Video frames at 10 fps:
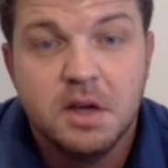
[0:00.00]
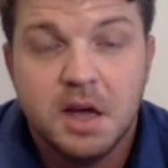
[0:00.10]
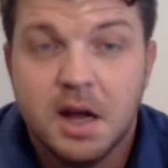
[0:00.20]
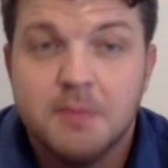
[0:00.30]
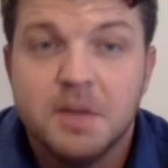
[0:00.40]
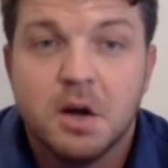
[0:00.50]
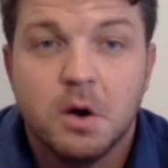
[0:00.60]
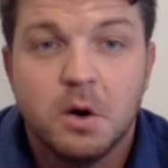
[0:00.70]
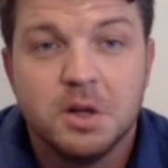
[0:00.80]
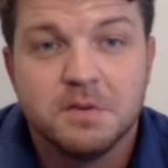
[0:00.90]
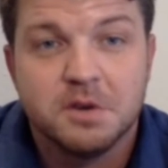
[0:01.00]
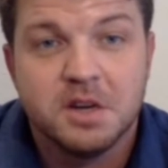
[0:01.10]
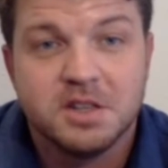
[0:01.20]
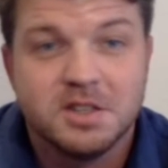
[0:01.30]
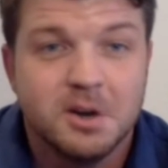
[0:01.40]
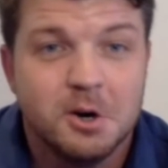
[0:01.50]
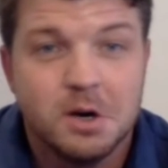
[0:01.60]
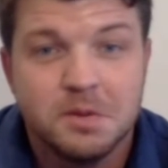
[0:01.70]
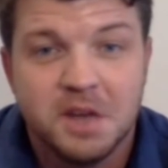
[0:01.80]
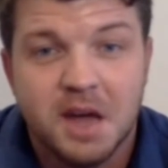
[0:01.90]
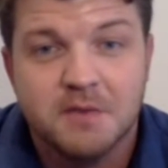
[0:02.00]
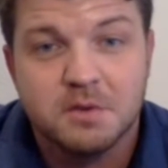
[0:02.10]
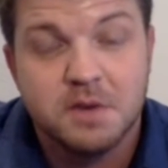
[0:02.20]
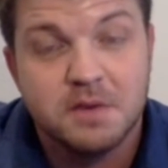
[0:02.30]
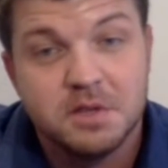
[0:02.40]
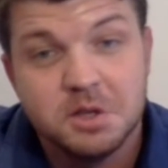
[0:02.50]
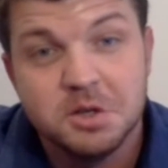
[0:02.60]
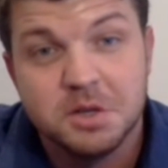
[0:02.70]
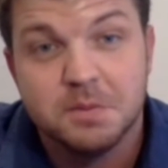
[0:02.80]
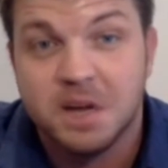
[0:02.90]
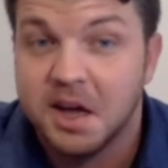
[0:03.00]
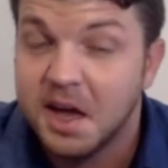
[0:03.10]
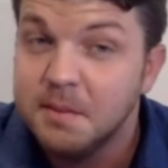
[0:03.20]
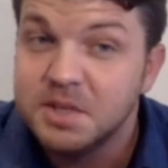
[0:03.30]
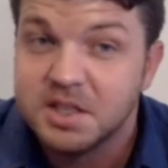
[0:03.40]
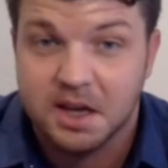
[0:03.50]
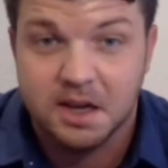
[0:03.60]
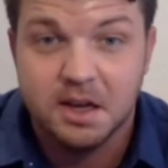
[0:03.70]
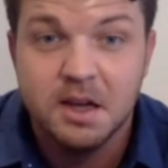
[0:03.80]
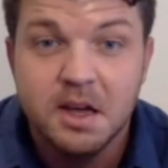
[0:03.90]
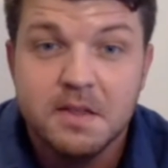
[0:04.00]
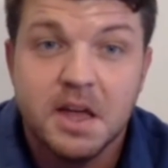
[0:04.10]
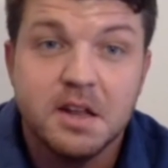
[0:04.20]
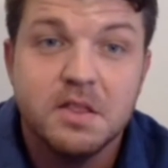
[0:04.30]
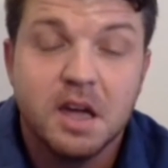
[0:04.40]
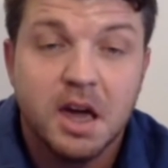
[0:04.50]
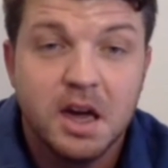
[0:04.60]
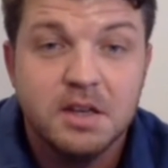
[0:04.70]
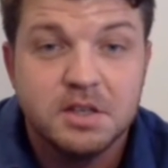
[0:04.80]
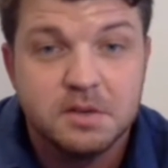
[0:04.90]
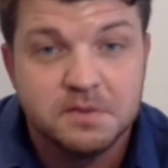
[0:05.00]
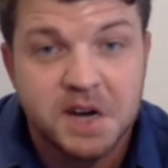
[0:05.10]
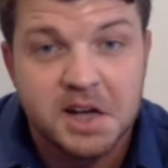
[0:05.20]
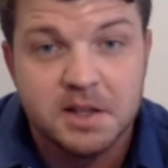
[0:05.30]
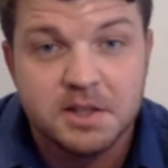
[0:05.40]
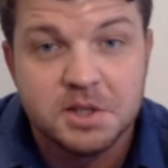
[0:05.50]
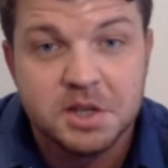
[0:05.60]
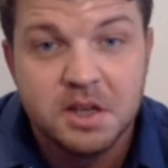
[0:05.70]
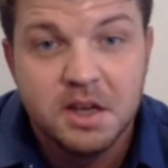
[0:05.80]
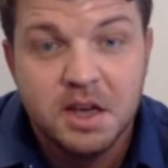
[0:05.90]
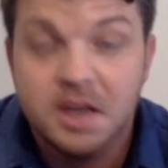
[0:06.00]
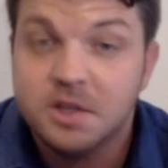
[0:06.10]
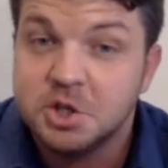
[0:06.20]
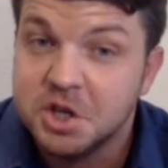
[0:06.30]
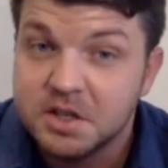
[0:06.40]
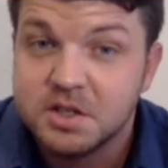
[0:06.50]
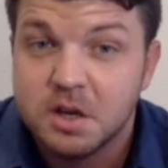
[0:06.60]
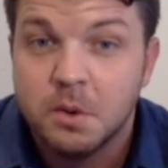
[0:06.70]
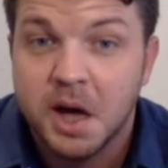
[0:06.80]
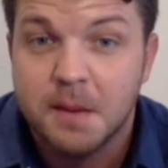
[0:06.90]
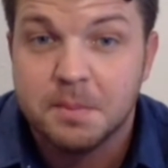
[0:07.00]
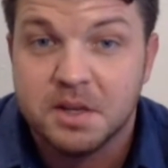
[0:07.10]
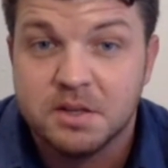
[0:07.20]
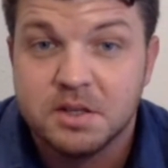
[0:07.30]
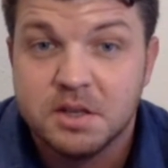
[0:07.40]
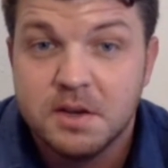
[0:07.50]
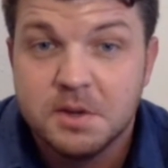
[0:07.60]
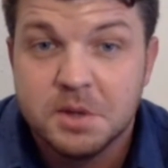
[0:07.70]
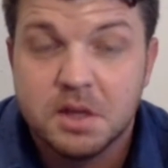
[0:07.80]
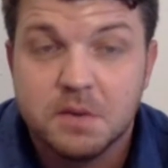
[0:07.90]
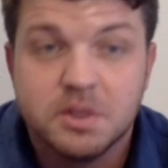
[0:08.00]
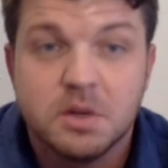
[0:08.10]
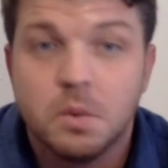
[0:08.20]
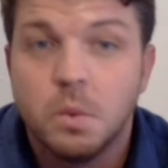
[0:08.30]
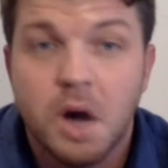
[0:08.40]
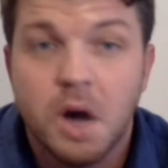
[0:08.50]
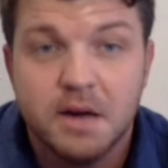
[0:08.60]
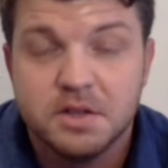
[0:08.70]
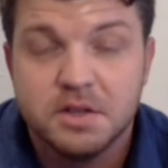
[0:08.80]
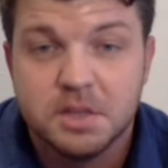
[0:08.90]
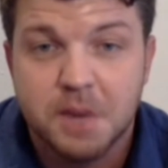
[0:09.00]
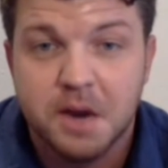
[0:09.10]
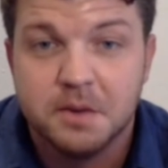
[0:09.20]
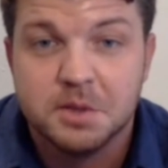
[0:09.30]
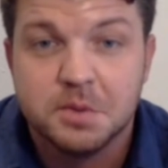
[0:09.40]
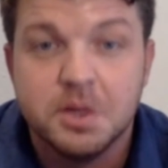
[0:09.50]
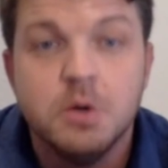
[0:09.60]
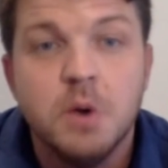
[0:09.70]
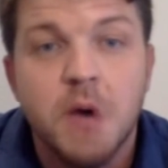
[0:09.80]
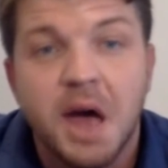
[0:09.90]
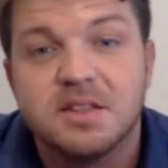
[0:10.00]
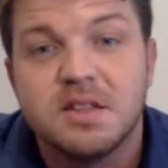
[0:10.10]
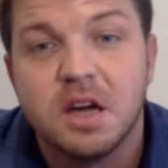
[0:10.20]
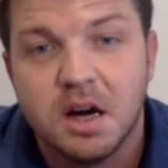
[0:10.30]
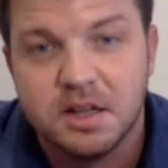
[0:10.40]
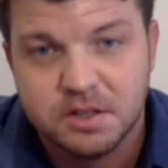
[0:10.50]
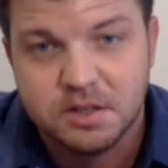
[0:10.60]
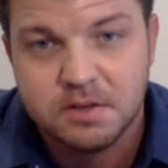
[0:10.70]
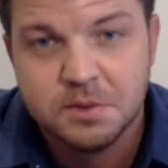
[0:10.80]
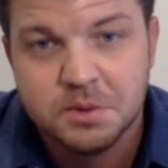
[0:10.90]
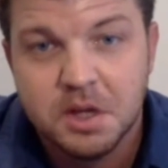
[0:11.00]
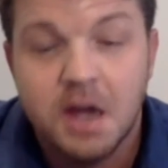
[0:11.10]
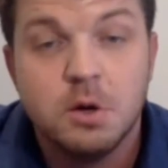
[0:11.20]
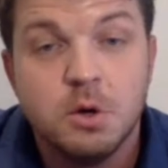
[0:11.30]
And I'm not calling for us to arm and have a revolution, but I am saying that in the case of violence, it just so happens that there is a wild disparity between who has the guns right.